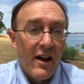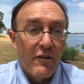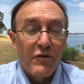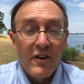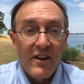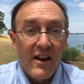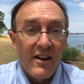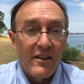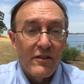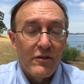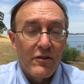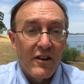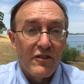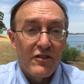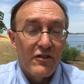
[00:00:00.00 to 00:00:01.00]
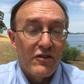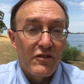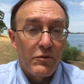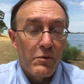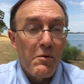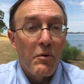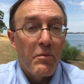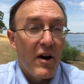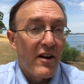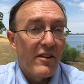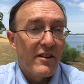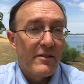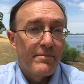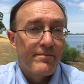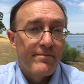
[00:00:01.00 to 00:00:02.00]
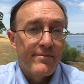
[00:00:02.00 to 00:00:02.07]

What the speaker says: FAA licensed remote pilot,